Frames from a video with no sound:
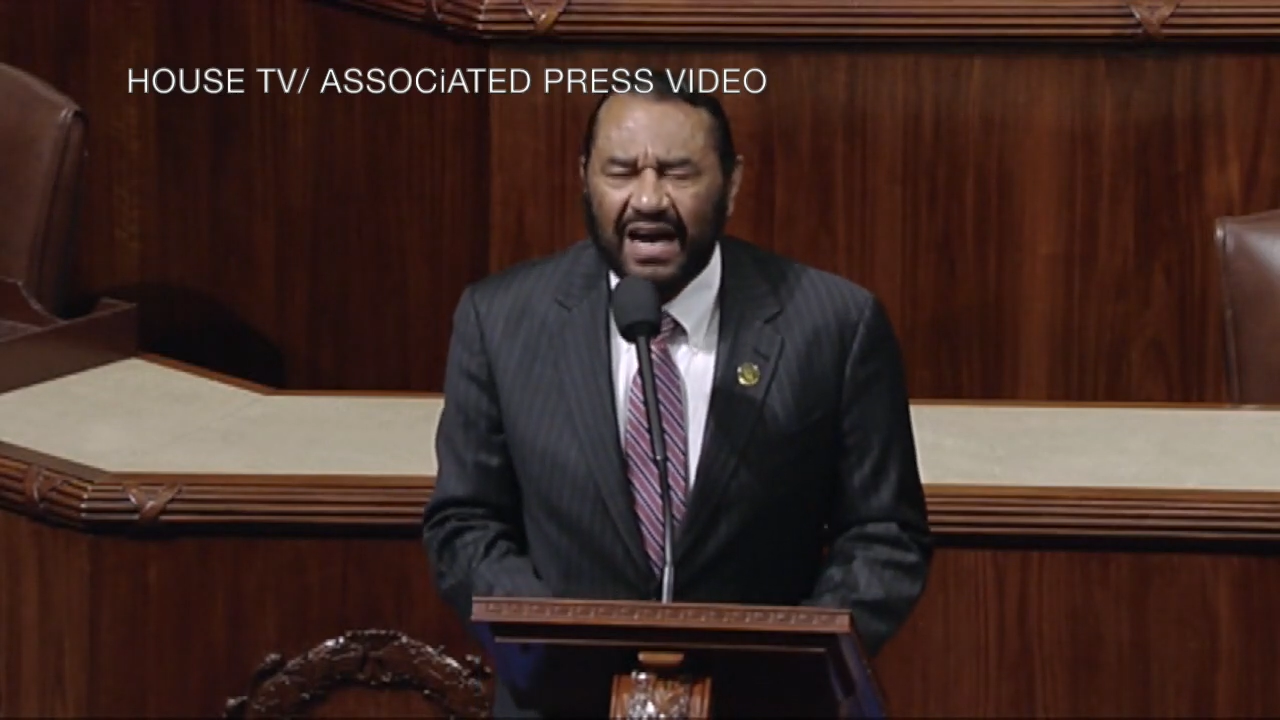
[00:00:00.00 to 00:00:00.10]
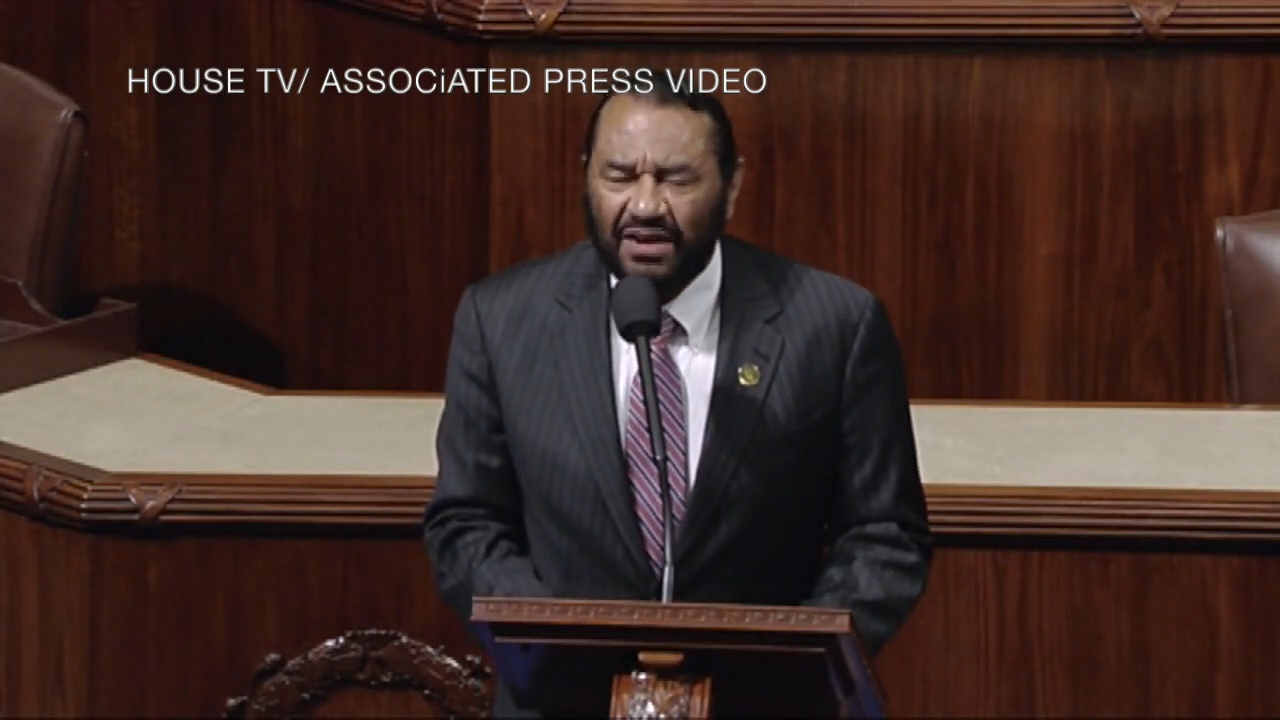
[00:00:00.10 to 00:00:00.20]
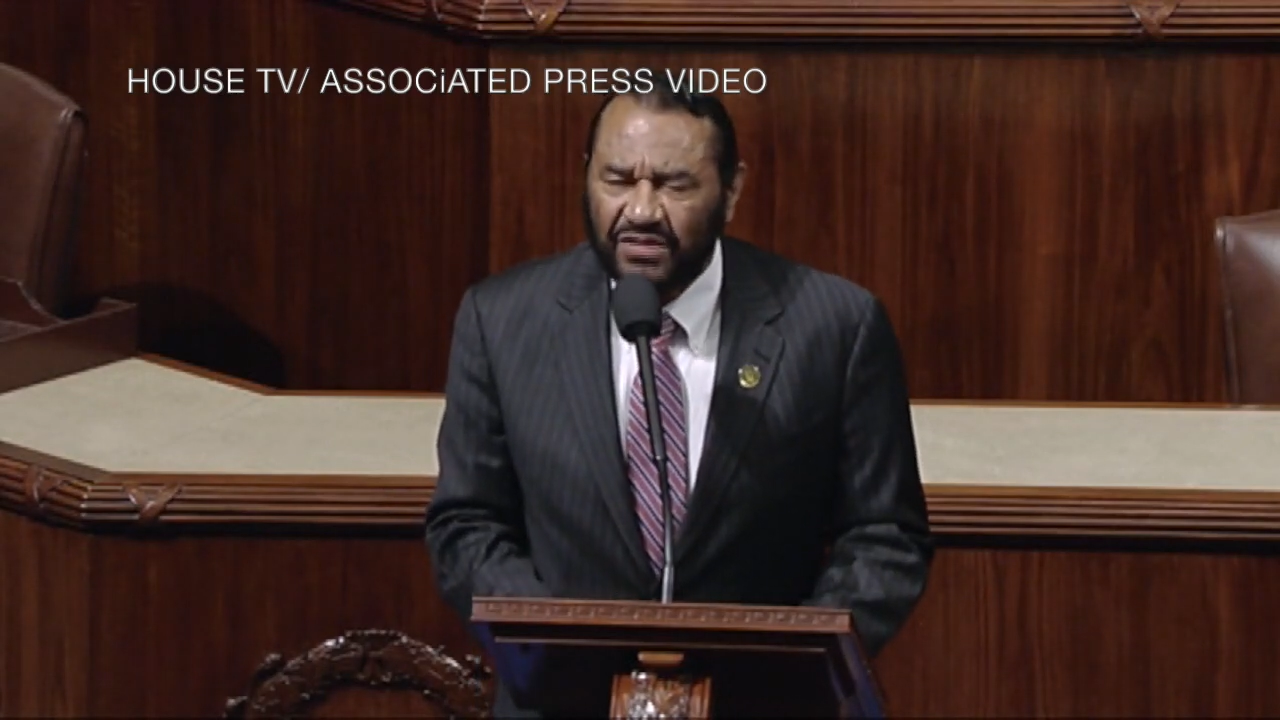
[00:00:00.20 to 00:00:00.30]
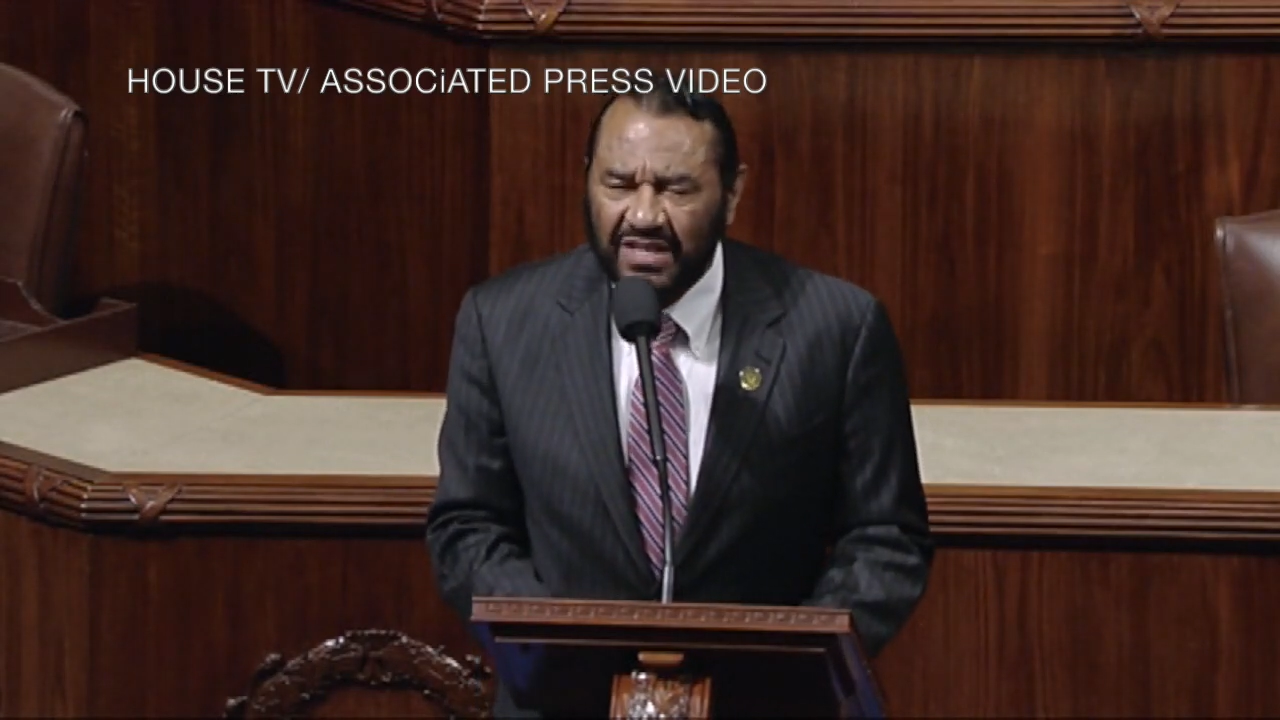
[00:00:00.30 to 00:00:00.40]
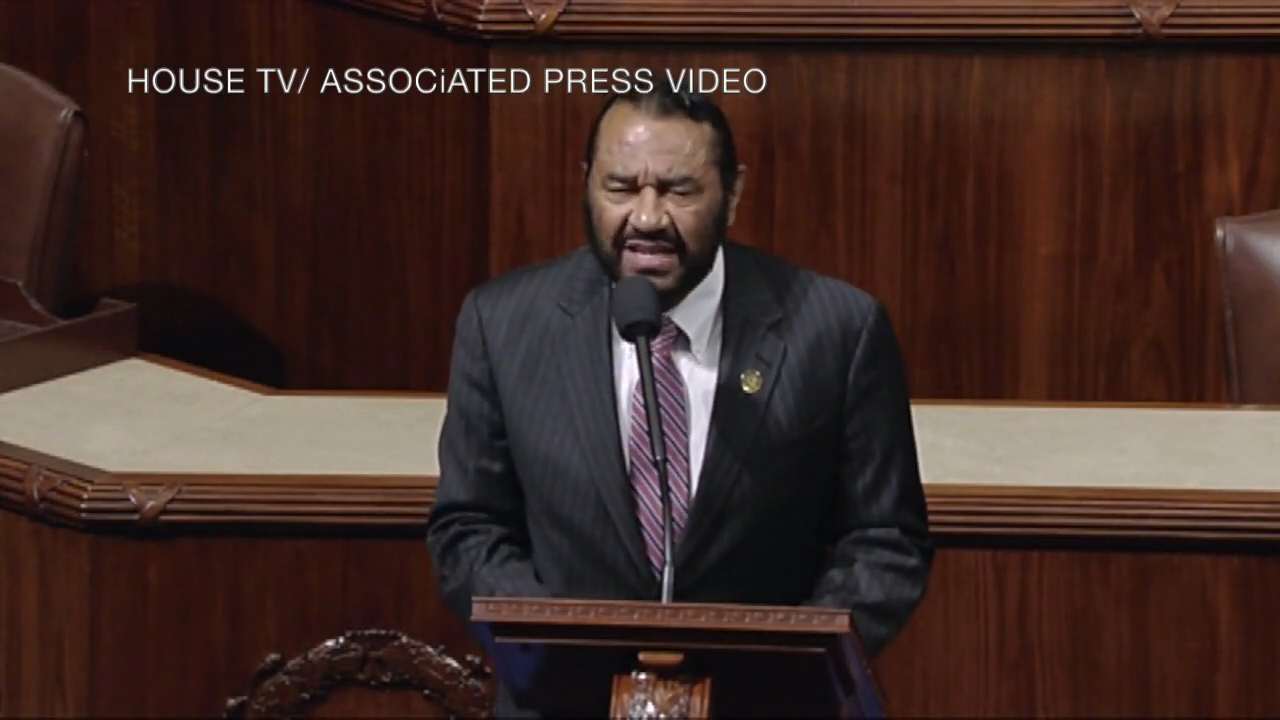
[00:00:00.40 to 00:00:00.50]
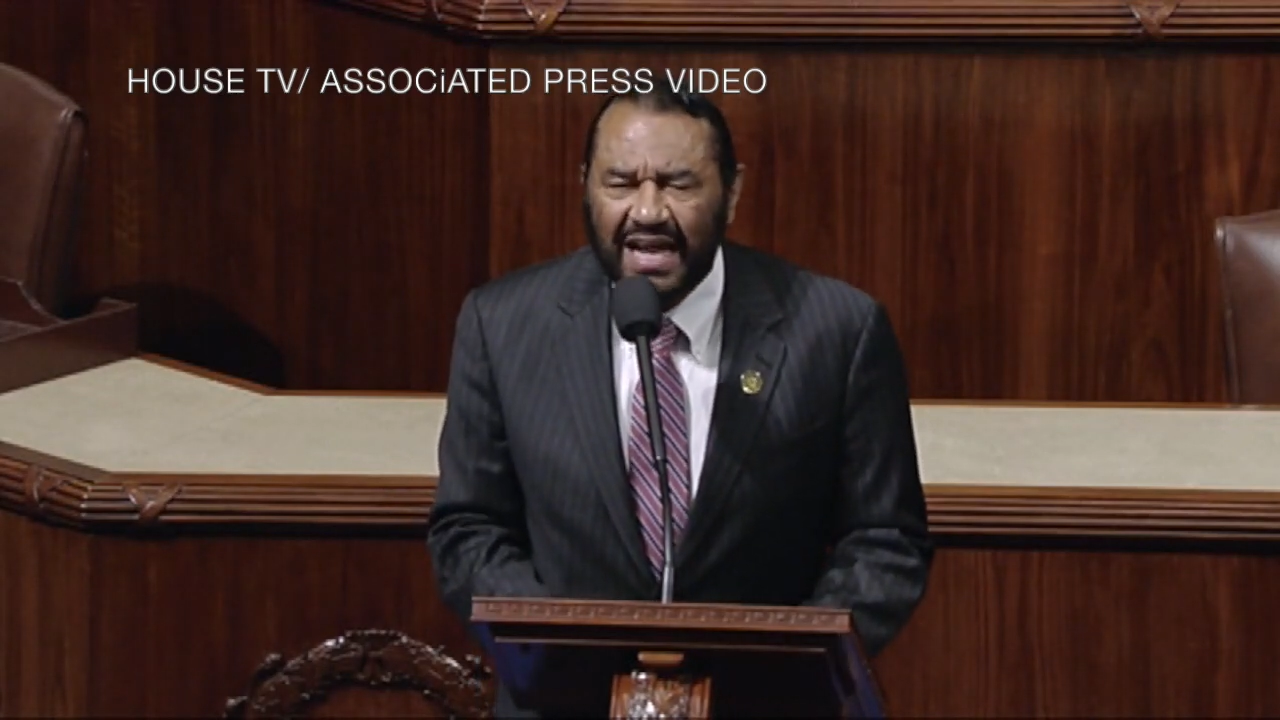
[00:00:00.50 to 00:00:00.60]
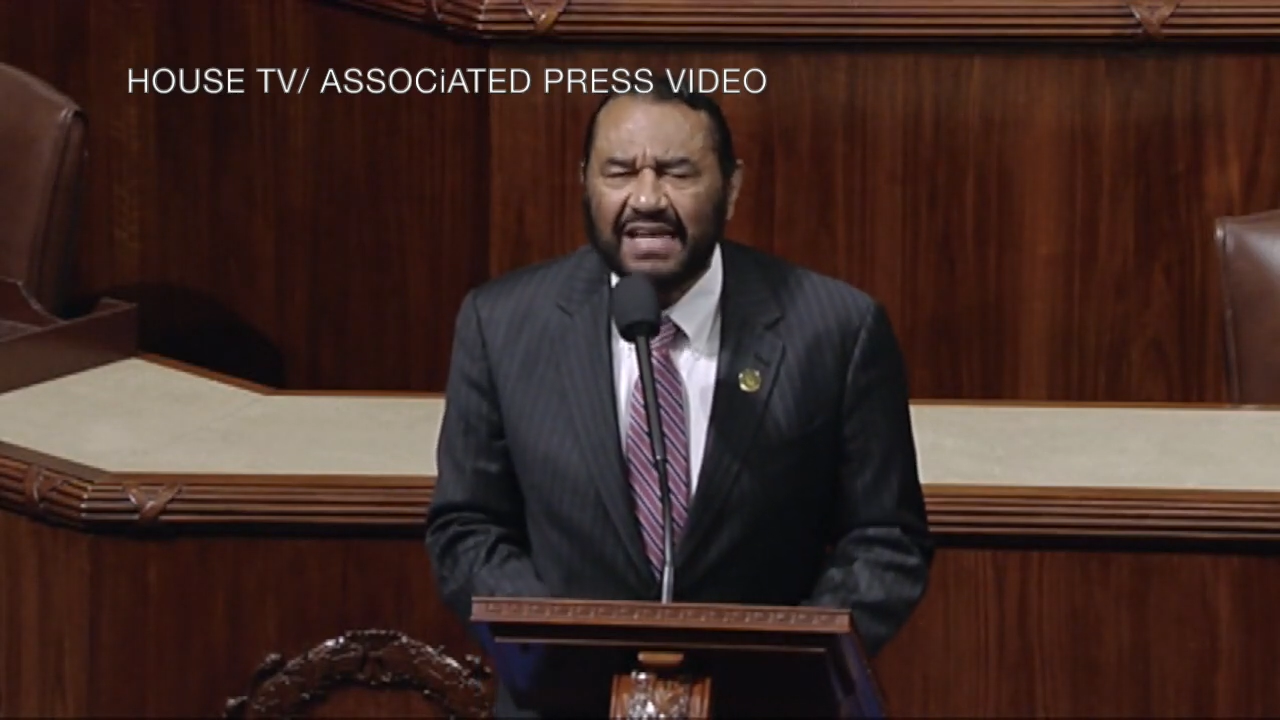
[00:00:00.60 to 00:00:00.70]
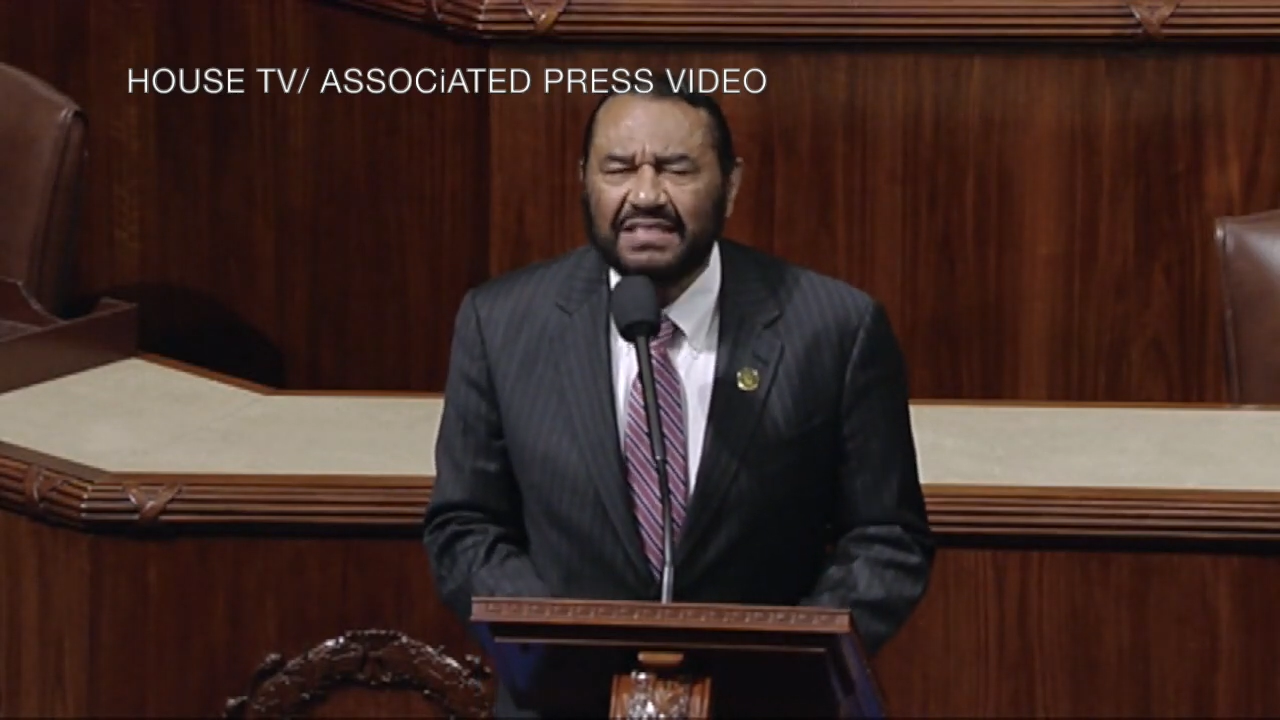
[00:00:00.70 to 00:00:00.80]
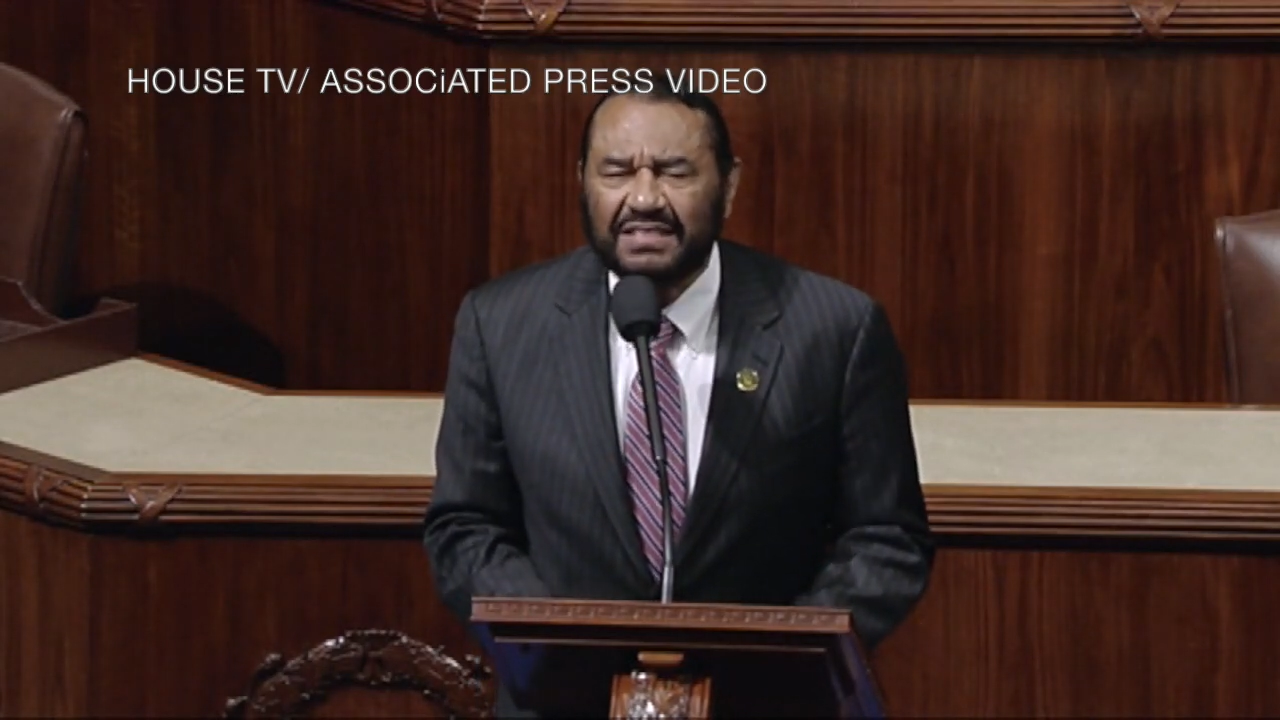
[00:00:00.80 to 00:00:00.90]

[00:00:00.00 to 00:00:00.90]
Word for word: of the United